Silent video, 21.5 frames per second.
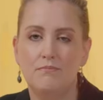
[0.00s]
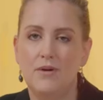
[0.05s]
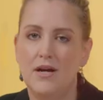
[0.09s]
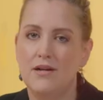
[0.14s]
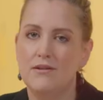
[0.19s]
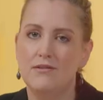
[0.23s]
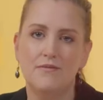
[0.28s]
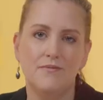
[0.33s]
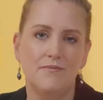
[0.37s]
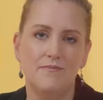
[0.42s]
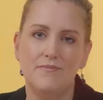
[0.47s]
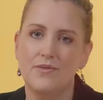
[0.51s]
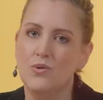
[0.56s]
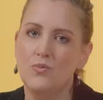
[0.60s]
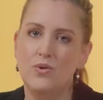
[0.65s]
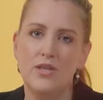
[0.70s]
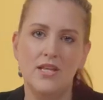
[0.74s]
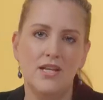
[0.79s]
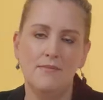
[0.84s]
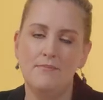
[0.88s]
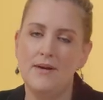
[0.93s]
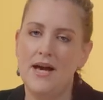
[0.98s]
But
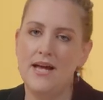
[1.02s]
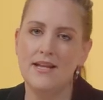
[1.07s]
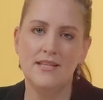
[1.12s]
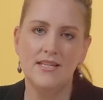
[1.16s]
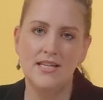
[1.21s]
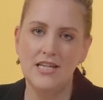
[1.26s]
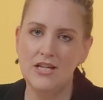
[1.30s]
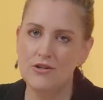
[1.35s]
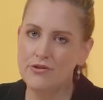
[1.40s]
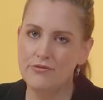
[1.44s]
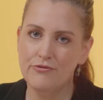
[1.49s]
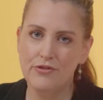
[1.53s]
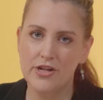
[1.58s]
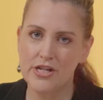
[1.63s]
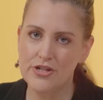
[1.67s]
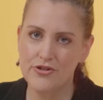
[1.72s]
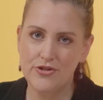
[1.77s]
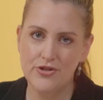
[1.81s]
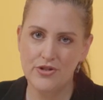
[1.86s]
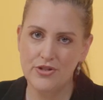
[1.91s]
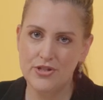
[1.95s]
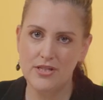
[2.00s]
within about a year of
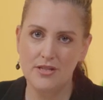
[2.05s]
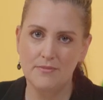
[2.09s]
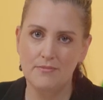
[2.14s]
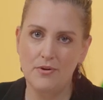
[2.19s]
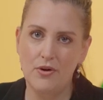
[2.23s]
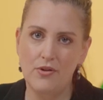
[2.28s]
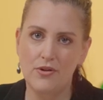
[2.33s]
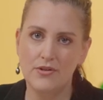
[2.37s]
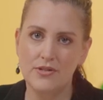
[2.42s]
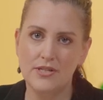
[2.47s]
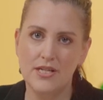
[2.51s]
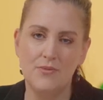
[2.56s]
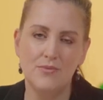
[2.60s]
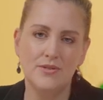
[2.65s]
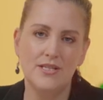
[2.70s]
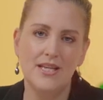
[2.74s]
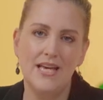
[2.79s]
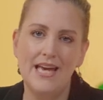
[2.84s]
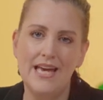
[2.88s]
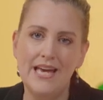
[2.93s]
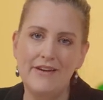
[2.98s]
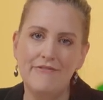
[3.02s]
reintroducing the policy, it
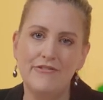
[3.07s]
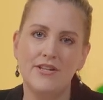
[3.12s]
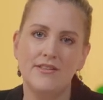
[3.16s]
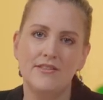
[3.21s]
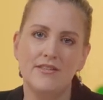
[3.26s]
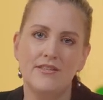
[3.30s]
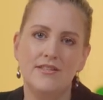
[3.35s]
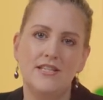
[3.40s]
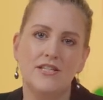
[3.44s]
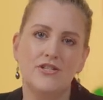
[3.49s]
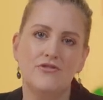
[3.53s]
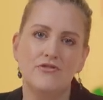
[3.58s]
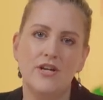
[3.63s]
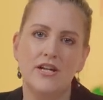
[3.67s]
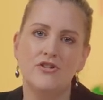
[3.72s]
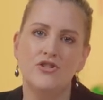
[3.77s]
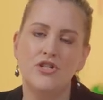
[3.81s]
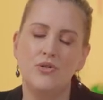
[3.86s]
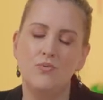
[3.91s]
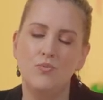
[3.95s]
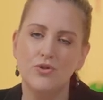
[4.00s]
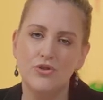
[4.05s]
was evident that this
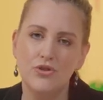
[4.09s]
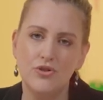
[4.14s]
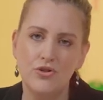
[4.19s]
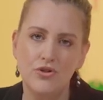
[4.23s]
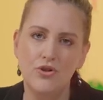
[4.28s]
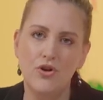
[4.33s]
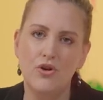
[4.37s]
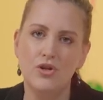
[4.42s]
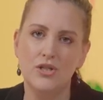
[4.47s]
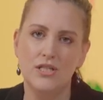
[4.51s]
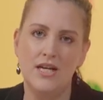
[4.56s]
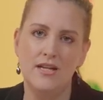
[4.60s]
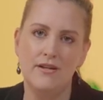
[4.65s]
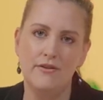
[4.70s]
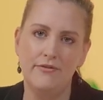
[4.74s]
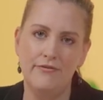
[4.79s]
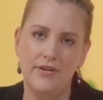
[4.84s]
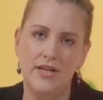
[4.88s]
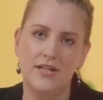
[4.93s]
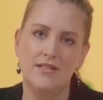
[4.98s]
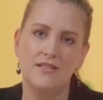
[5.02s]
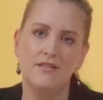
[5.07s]
strategy was not an
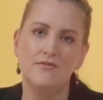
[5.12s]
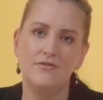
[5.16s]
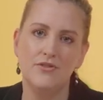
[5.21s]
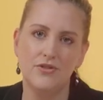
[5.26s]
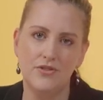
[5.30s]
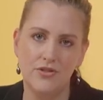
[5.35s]
effective